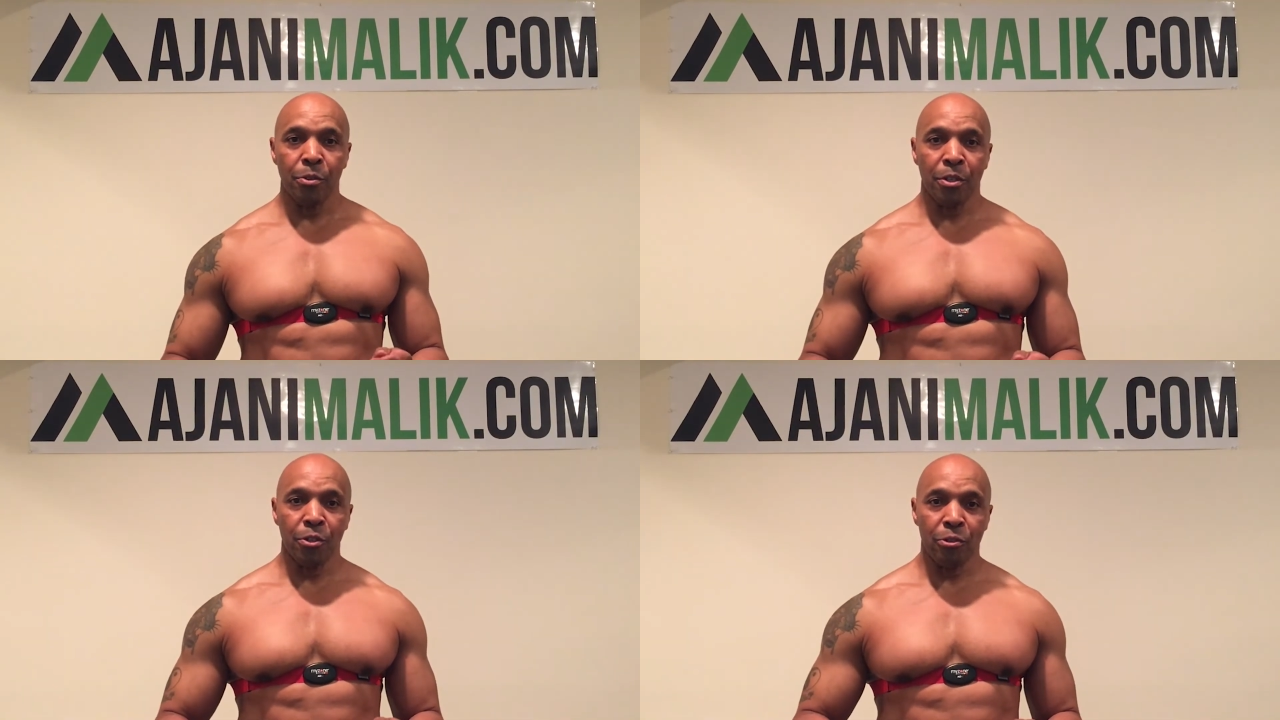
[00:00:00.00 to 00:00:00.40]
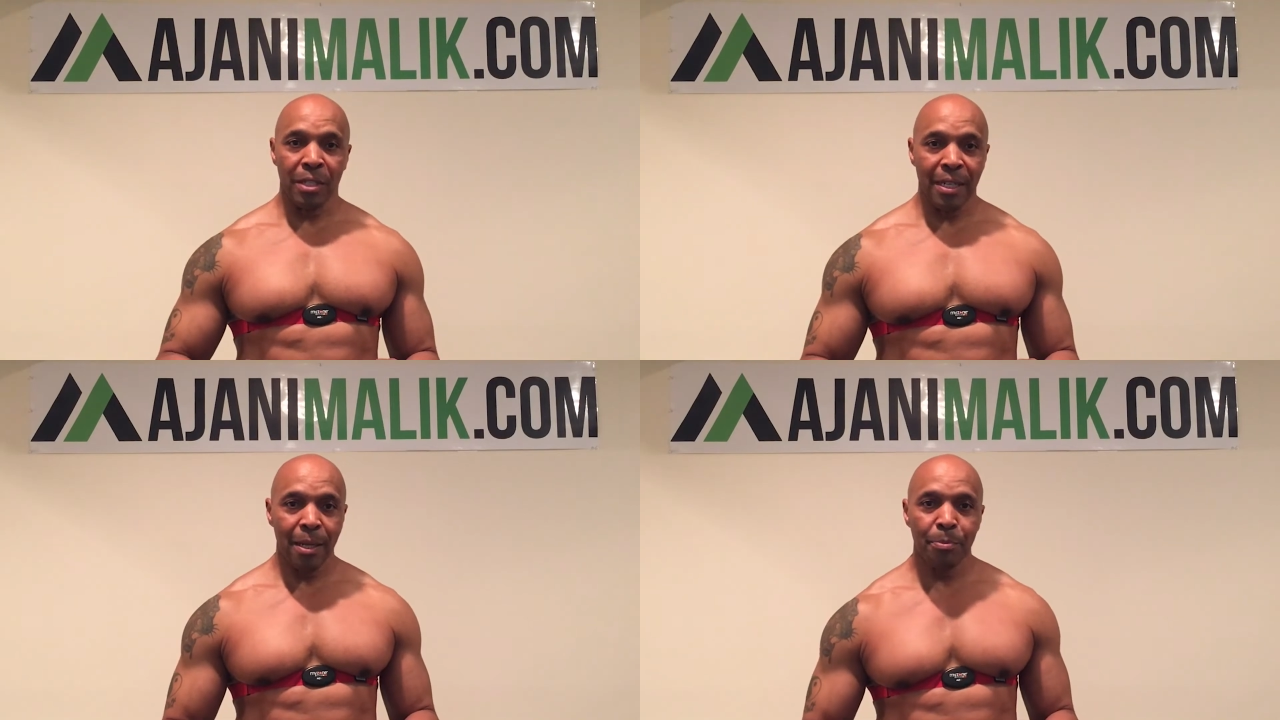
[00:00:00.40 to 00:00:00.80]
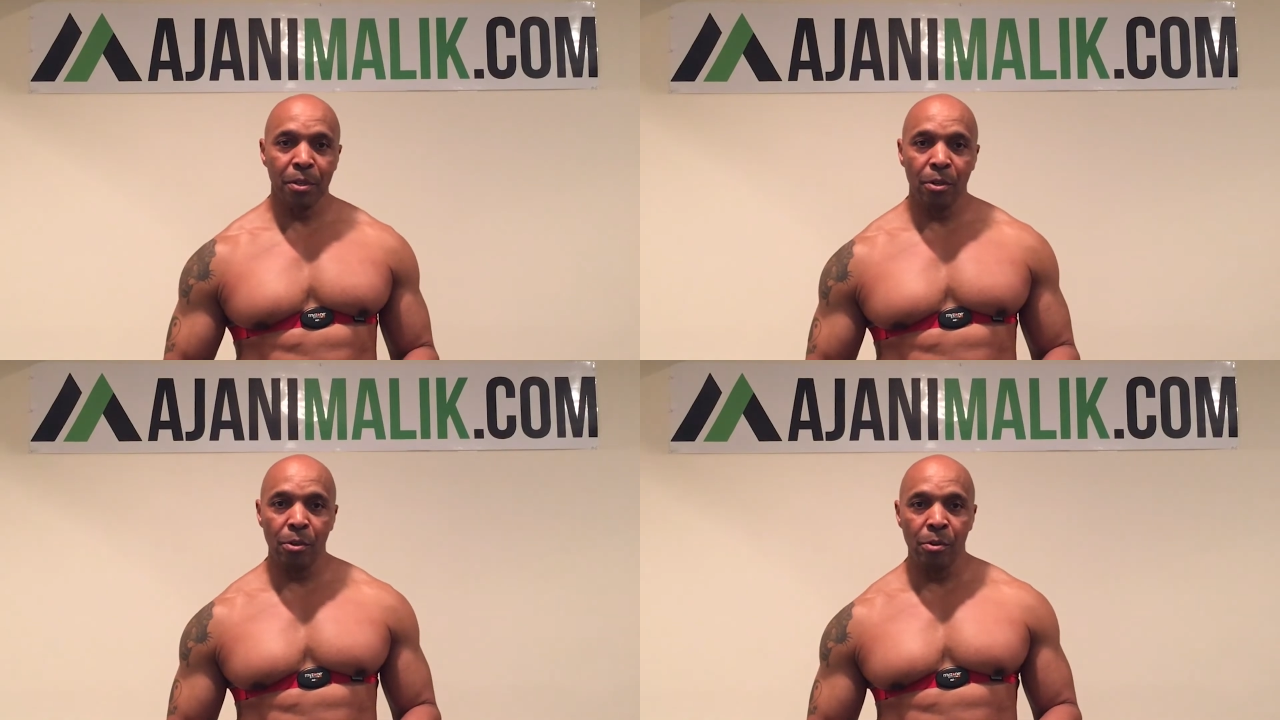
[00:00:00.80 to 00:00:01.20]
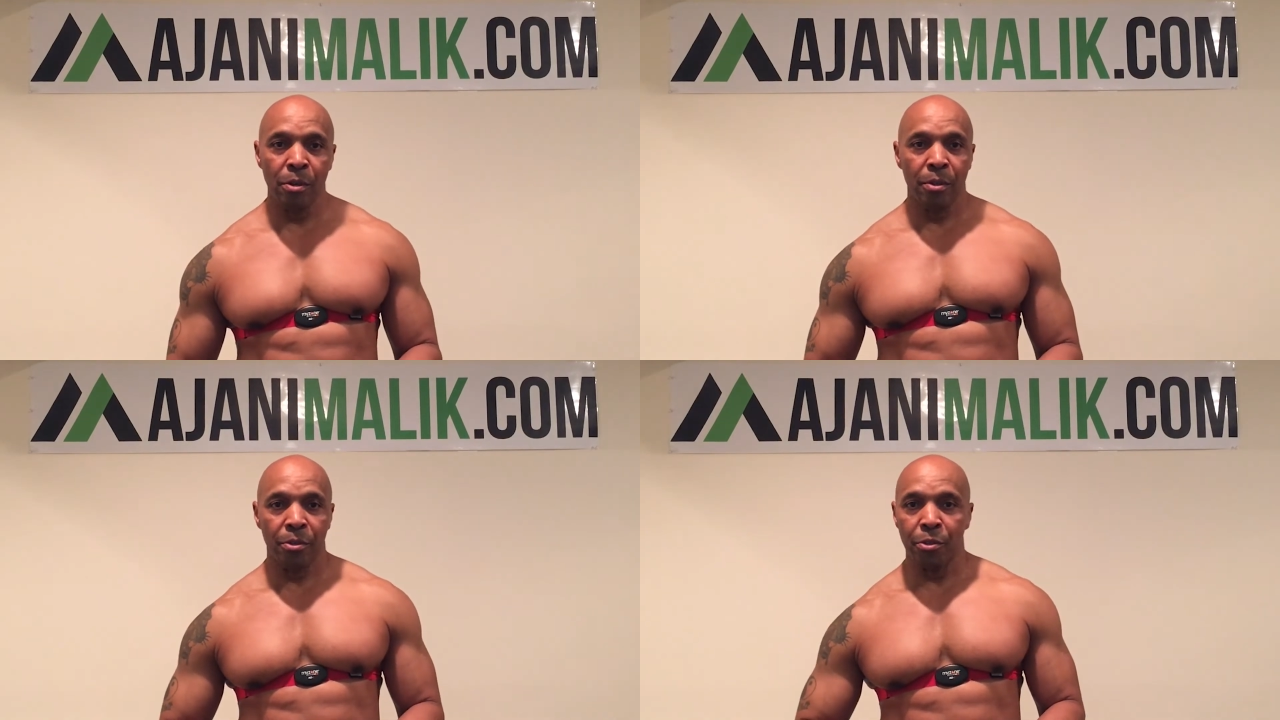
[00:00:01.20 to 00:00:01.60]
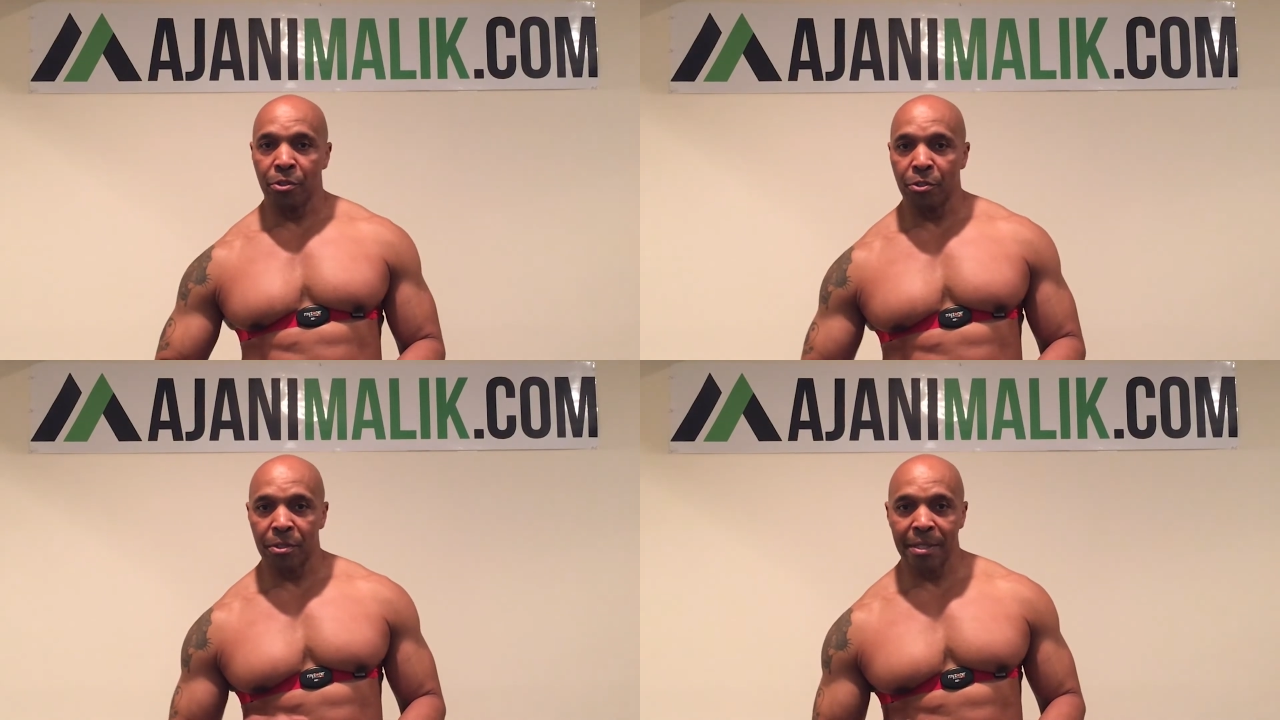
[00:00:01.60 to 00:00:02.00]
you can use an elliptical, you can use a